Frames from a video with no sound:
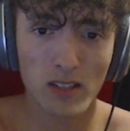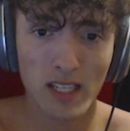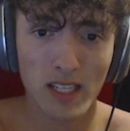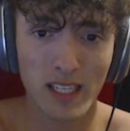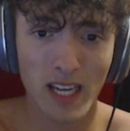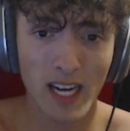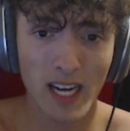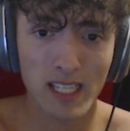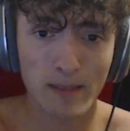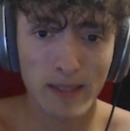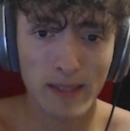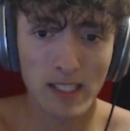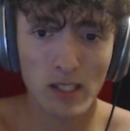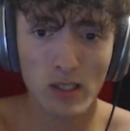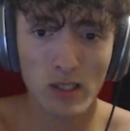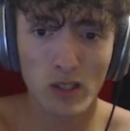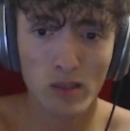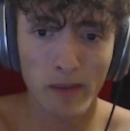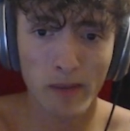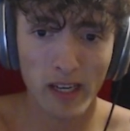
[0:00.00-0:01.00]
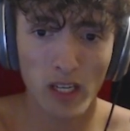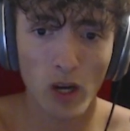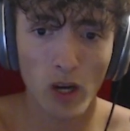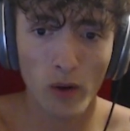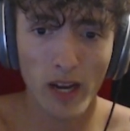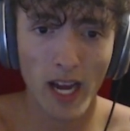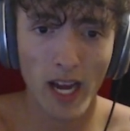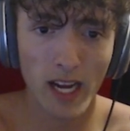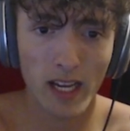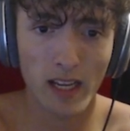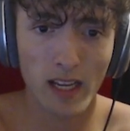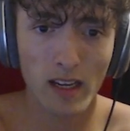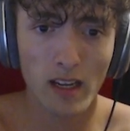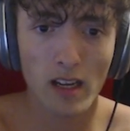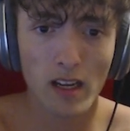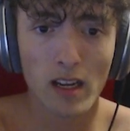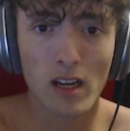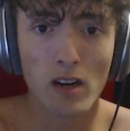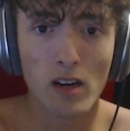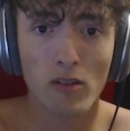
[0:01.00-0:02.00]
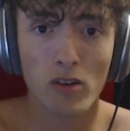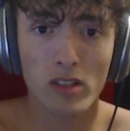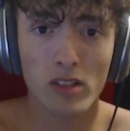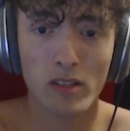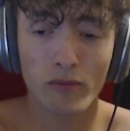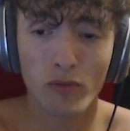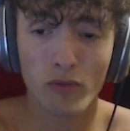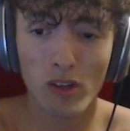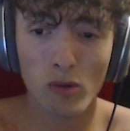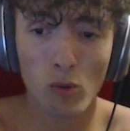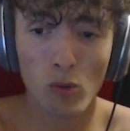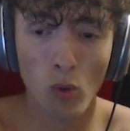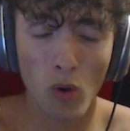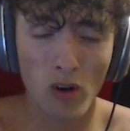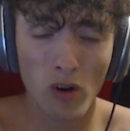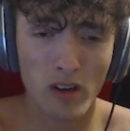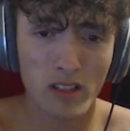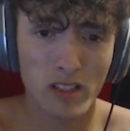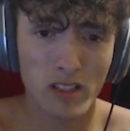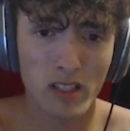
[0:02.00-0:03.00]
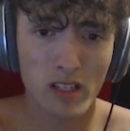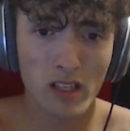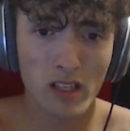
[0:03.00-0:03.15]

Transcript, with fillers: And guys, make sure you use my code HEADED for some free rewards.